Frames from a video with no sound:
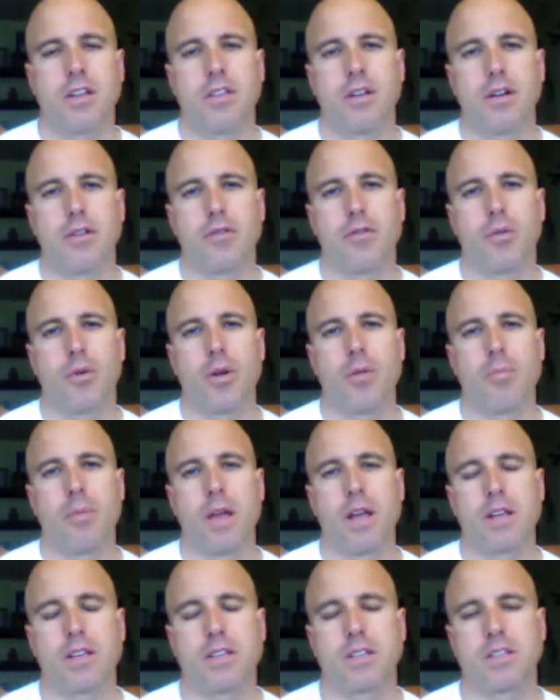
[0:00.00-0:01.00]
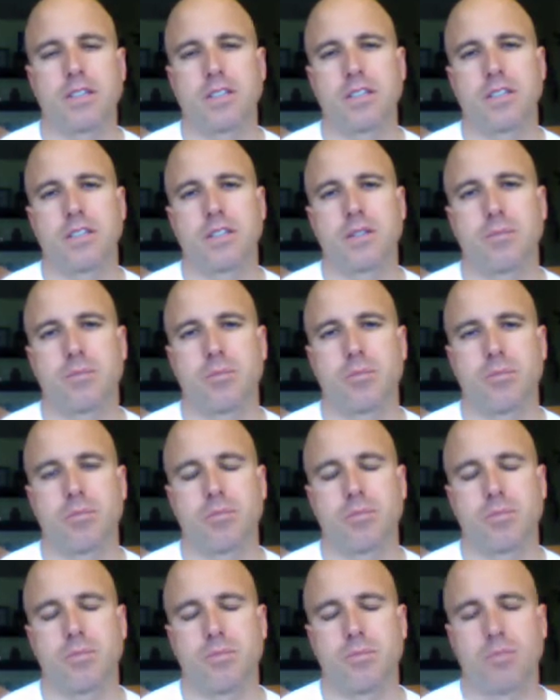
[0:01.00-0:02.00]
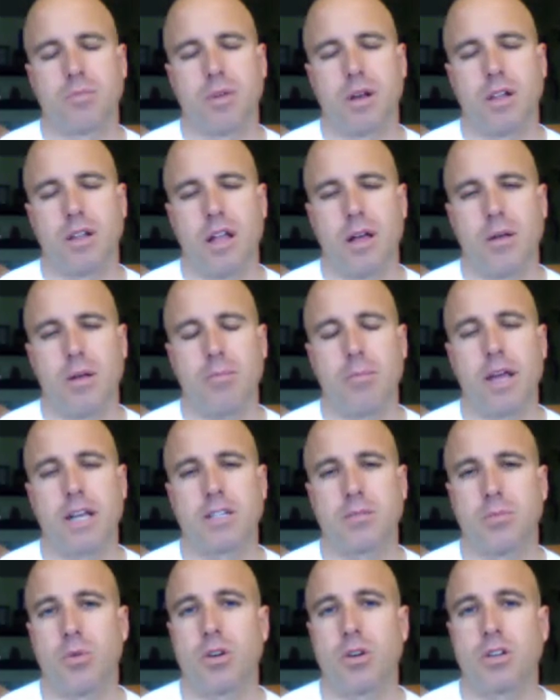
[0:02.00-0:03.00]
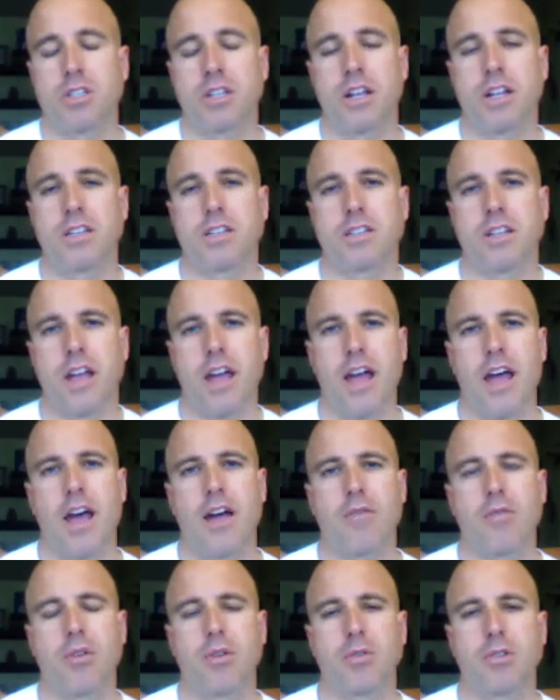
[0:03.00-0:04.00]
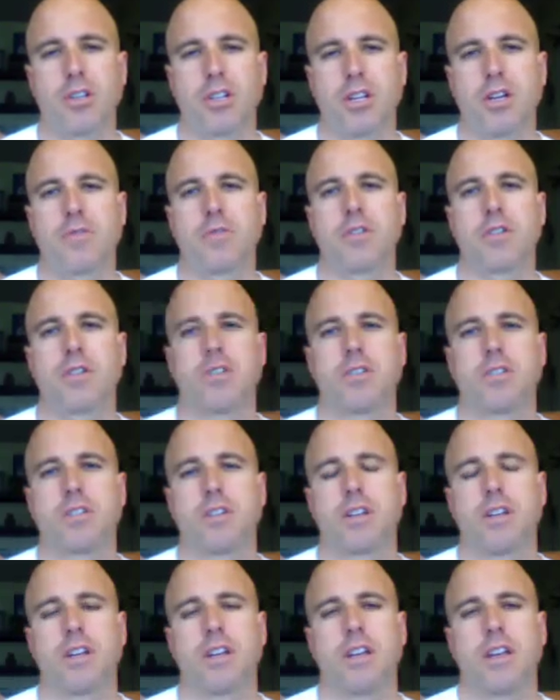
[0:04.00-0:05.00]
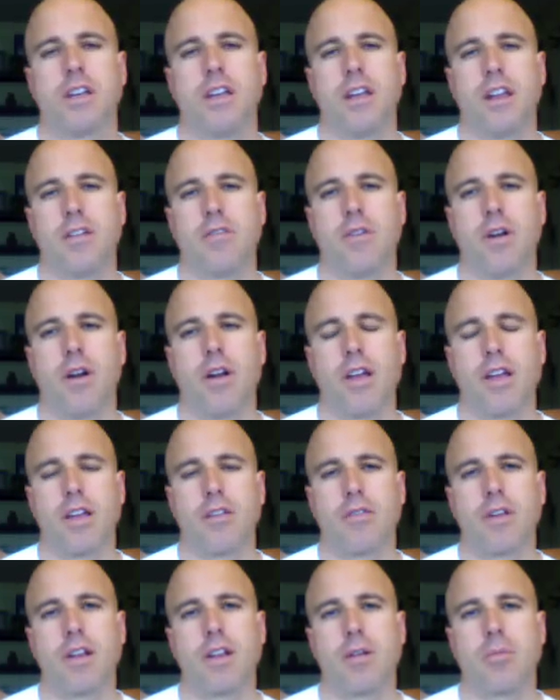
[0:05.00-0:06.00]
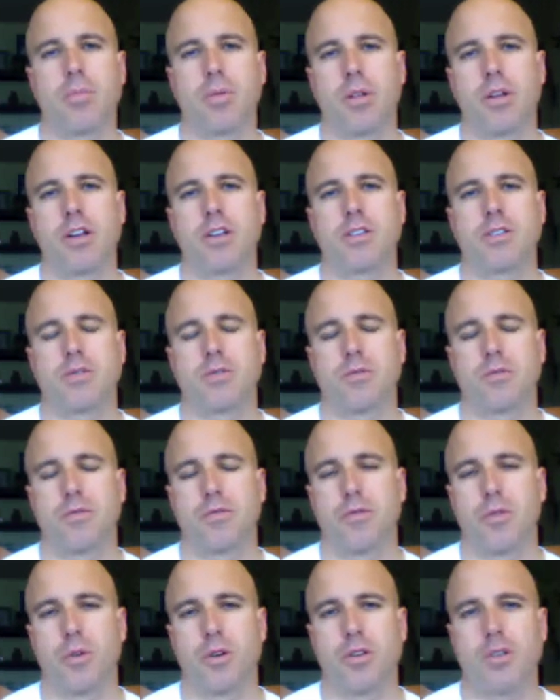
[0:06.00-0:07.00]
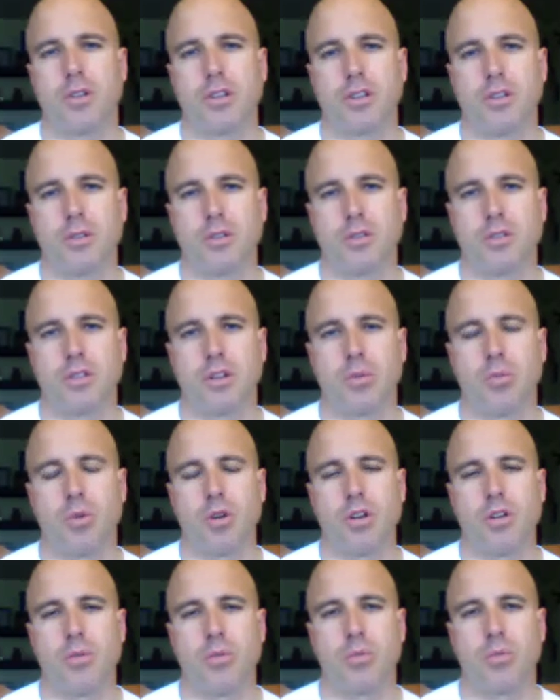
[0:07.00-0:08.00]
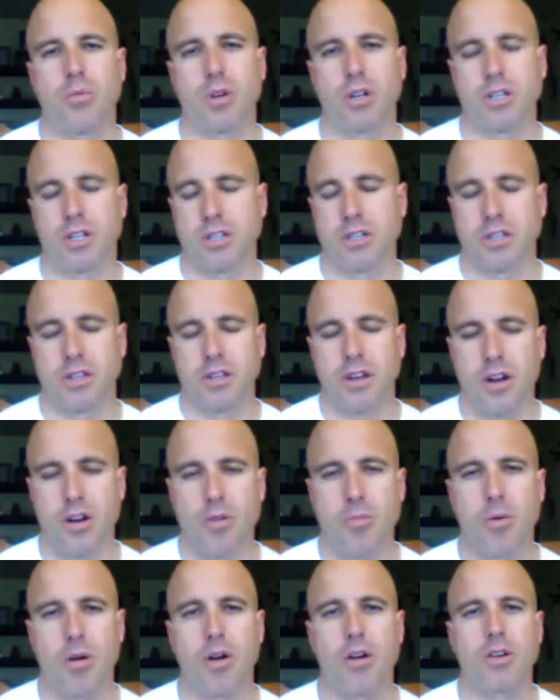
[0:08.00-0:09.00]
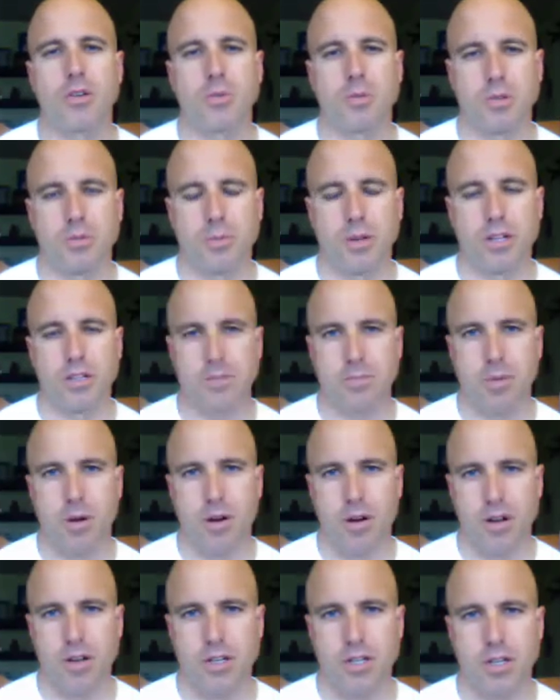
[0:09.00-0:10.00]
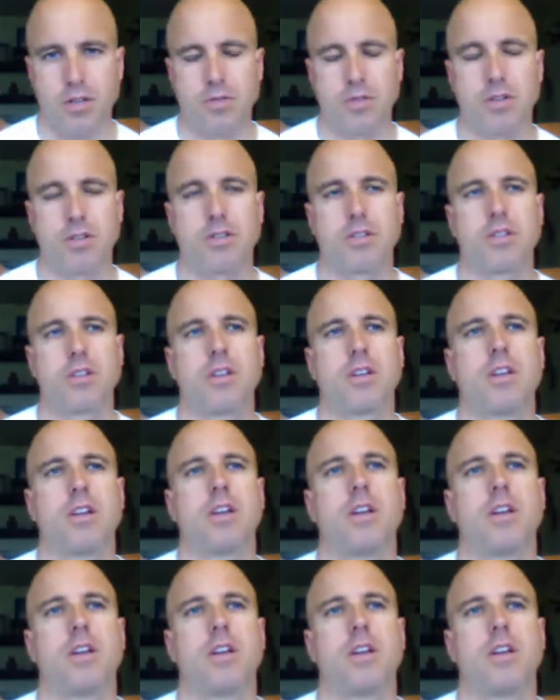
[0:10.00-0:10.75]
Therefore, it makes more sense to have those shifters in a very convenient place for you to use them, which is in the aero bars, which means bar end shifters.